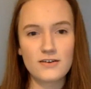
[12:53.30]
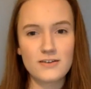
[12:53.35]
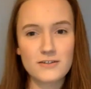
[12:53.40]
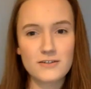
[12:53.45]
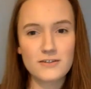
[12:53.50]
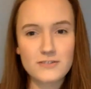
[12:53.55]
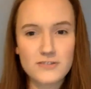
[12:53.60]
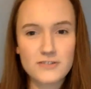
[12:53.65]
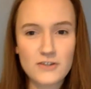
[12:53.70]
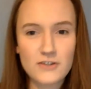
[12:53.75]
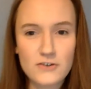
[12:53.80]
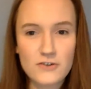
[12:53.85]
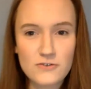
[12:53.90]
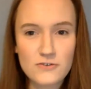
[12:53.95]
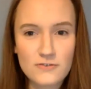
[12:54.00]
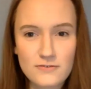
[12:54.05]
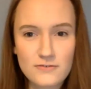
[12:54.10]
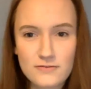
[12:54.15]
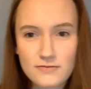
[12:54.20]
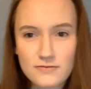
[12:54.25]
So
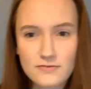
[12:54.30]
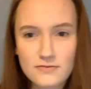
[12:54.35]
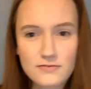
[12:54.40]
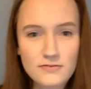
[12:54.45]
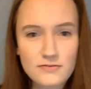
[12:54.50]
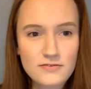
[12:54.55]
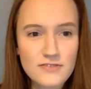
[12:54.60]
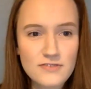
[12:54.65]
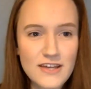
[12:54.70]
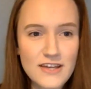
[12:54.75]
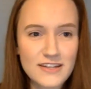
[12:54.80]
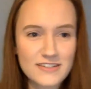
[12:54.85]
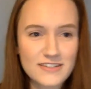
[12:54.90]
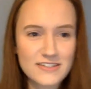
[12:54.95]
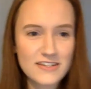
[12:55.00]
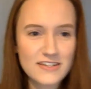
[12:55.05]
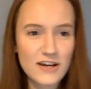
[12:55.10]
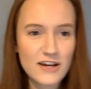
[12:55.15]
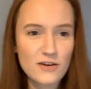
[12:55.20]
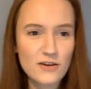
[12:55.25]

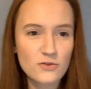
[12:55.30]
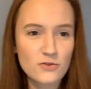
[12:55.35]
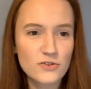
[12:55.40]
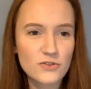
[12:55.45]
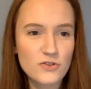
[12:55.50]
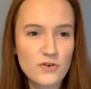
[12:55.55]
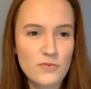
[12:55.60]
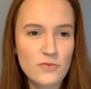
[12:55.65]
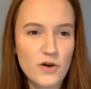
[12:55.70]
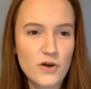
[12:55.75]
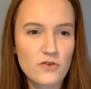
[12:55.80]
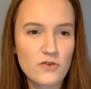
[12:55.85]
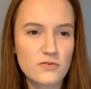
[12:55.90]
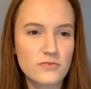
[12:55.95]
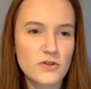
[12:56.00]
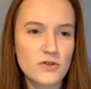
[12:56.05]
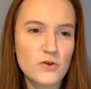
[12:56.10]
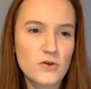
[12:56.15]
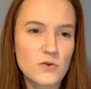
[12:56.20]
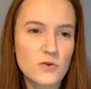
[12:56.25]
next I'll do a poem
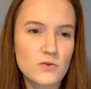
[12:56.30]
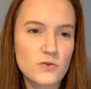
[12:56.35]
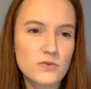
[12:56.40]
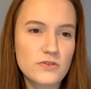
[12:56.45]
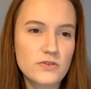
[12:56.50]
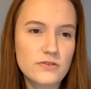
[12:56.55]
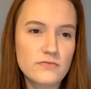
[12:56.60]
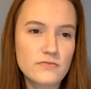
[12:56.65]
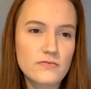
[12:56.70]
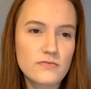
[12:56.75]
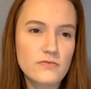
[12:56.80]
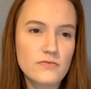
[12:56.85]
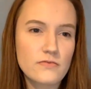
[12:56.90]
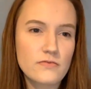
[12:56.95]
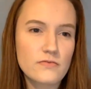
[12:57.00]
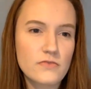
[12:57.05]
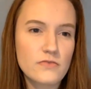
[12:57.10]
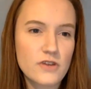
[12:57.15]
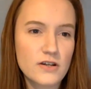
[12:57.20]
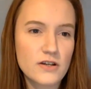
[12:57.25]
called
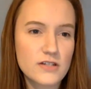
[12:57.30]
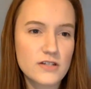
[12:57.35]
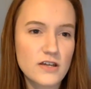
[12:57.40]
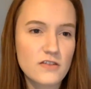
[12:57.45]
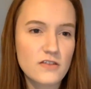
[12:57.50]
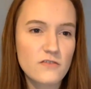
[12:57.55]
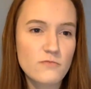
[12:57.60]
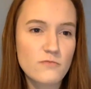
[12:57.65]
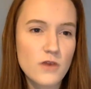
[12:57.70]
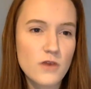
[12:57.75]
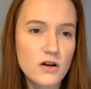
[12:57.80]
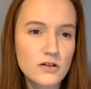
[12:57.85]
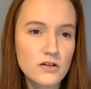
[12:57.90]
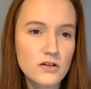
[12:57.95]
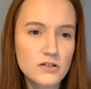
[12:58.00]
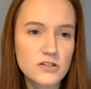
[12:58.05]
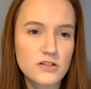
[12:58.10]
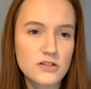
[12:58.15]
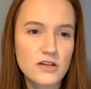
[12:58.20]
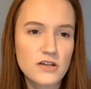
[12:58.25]
30th of
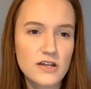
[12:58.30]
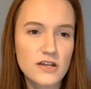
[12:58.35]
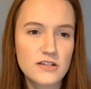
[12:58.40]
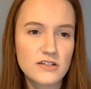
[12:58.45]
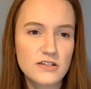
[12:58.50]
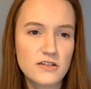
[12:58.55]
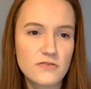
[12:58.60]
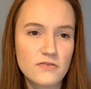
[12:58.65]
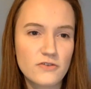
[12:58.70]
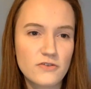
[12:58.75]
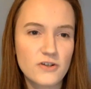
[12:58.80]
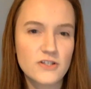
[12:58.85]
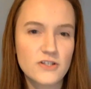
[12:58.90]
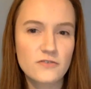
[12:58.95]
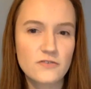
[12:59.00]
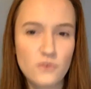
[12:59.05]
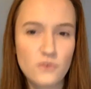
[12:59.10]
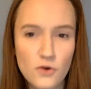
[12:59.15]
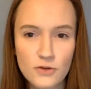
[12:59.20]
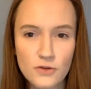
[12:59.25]
March,
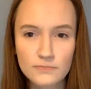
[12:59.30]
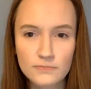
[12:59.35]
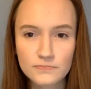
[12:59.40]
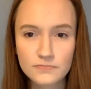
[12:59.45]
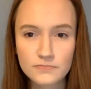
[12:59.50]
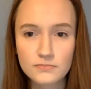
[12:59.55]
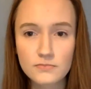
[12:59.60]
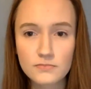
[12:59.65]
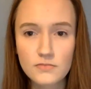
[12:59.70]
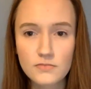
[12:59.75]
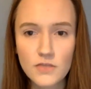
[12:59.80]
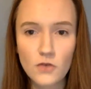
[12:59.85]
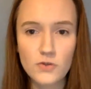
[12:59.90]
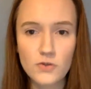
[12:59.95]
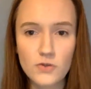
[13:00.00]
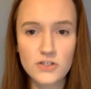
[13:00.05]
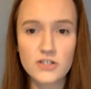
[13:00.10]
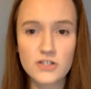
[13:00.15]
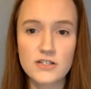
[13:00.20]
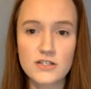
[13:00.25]
1834,
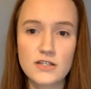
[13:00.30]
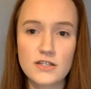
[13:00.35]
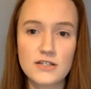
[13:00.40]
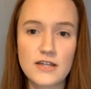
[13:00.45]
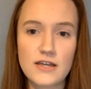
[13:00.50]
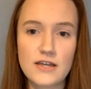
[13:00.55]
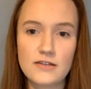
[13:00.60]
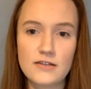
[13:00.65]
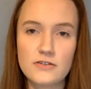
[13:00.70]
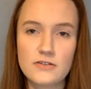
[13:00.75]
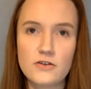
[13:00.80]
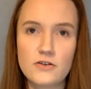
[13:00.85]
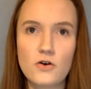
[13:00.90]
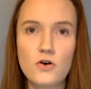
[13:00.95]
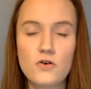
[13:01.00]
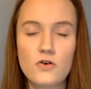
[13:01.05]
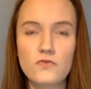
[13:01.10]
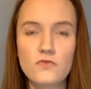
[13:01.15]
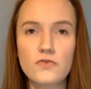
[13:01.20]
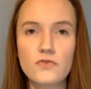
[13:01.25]
which is the date
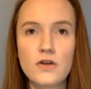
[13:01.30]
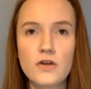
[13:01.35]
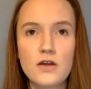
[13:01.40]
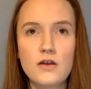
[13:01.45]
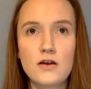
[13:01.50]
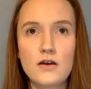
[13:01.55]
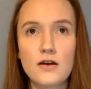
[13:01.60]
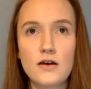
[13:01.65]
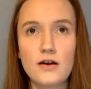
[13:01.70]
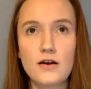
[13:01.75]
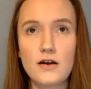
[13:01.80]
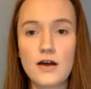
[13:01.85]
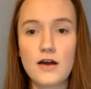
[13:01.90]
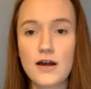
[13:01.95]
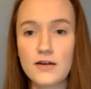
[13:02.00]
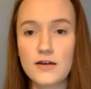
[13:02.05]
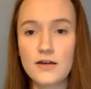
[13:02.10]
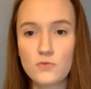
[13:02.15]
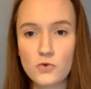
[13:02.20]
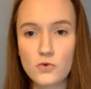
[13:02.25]
of
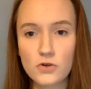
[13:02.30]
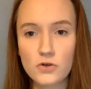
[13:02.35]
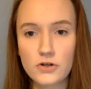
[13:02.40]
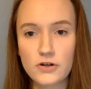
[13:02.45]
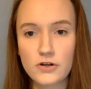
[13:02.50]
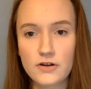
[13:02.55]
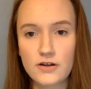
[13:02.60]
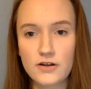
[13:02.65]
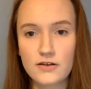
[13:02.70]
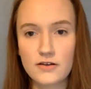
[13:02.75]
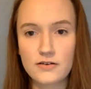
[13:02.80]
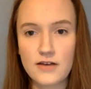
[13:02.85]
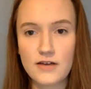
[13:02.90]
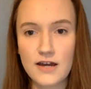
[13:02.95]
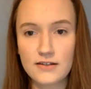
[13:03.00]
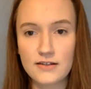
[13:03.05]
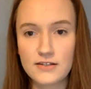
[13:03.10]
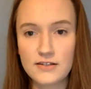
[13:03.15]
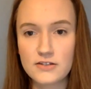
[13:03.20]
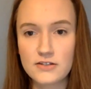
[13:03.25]
Anne Walker and
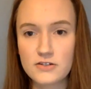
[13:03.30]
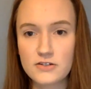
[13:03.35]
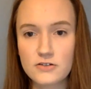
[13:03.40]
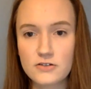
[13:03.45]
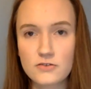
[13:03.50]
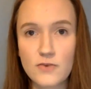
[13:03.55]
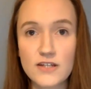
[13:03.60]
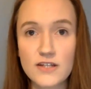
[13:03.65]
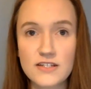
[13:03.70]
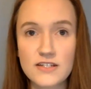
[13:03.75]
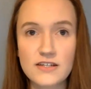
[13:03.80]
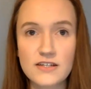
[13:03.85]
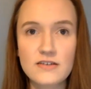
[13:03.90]
Anne Lister's wedding.